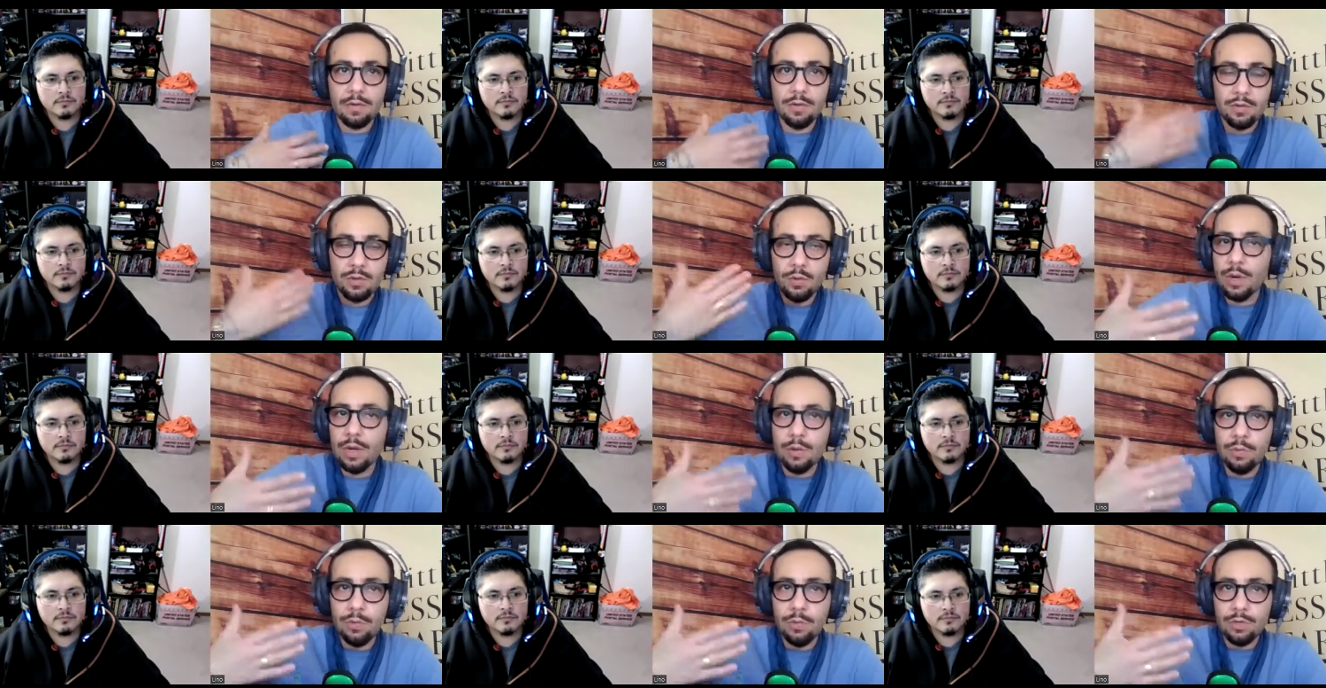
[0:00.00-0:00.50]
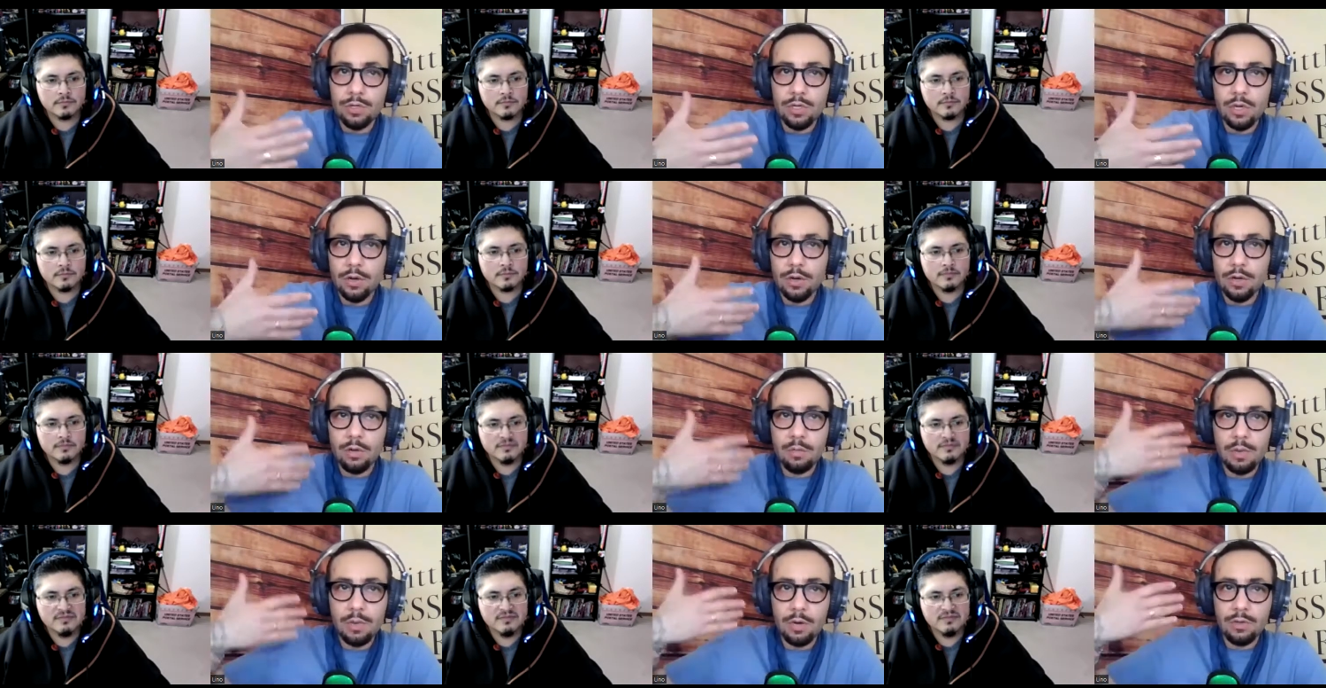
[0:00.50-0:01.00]
Speaker 1: the way we're
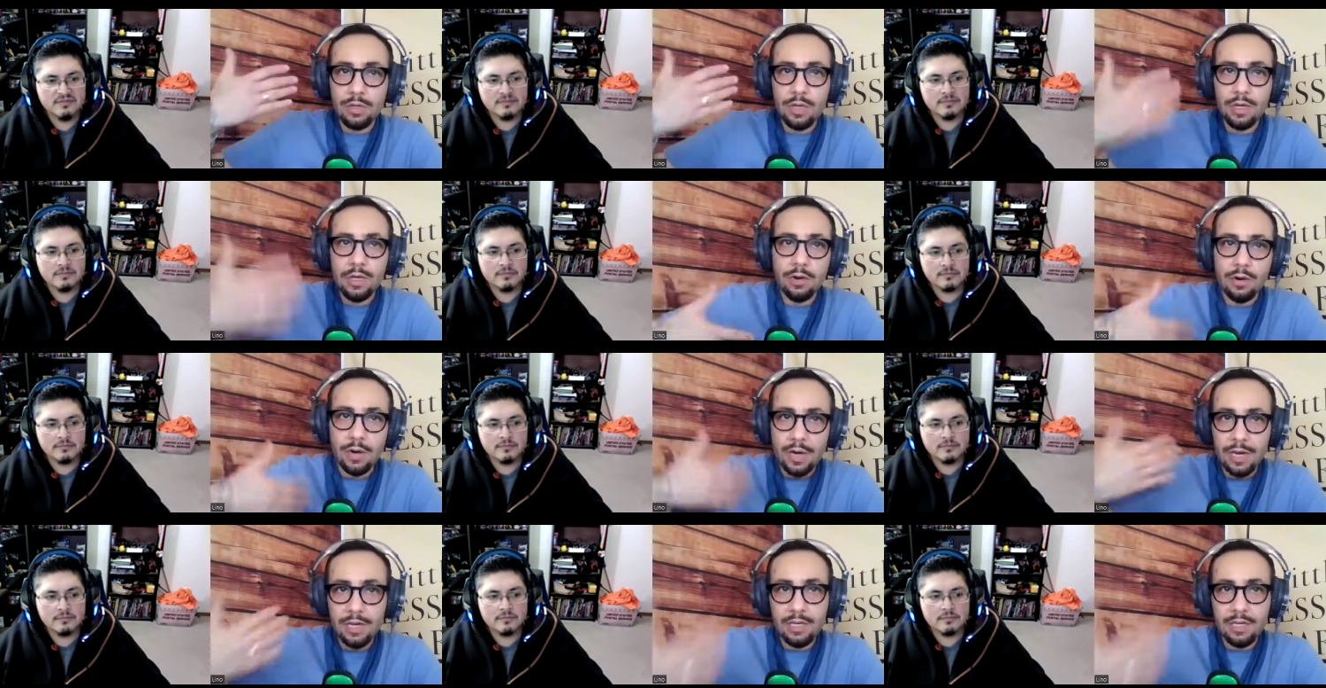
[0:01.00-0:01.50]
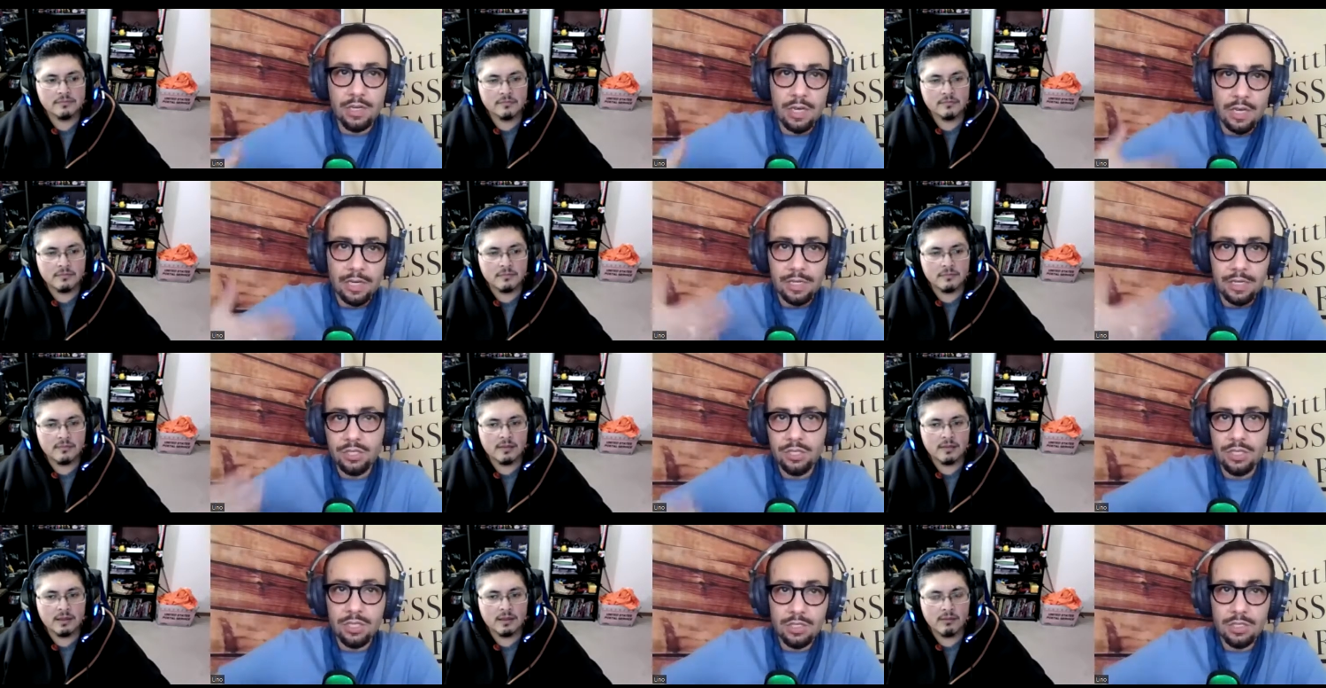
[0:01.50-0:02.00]
talking about like our an-
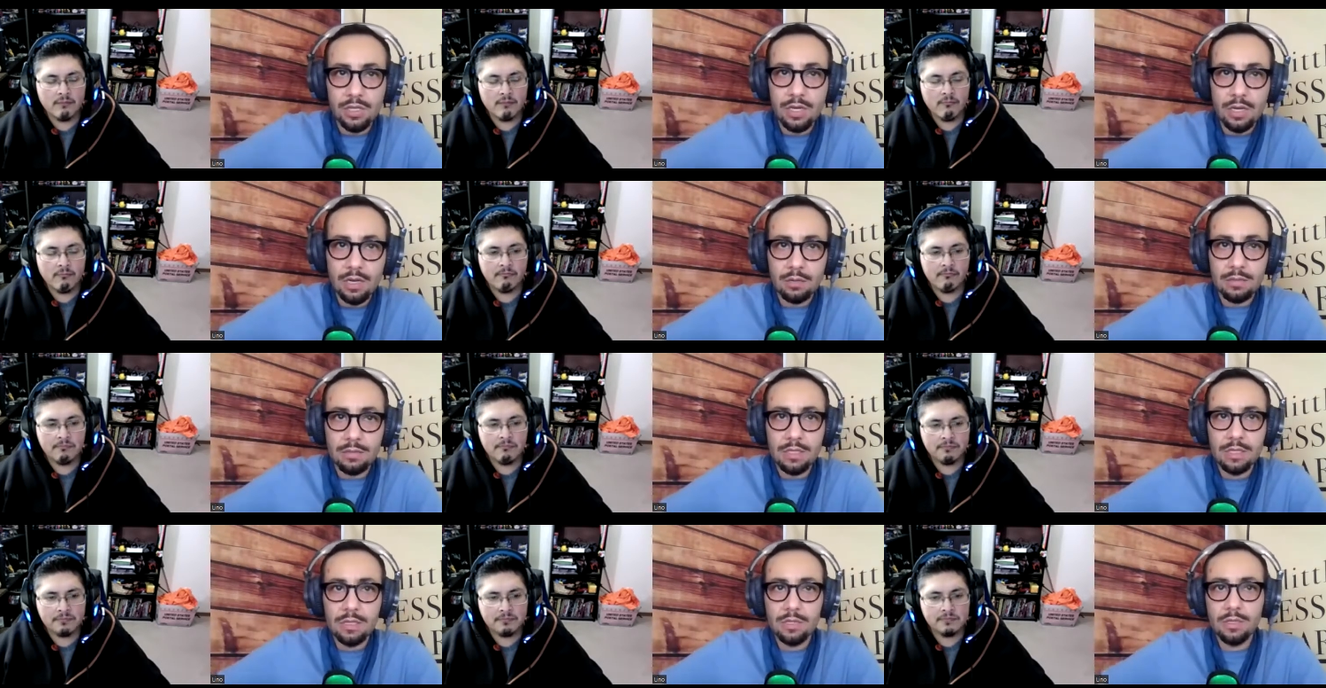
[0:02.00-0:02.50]
ancient times.